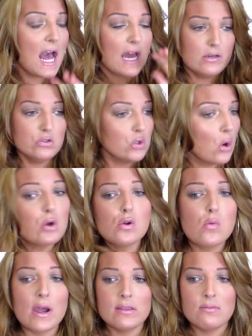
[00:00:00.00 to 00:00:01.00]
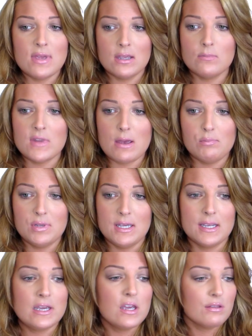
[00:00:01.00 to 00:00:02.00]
I don't know why they make them that big.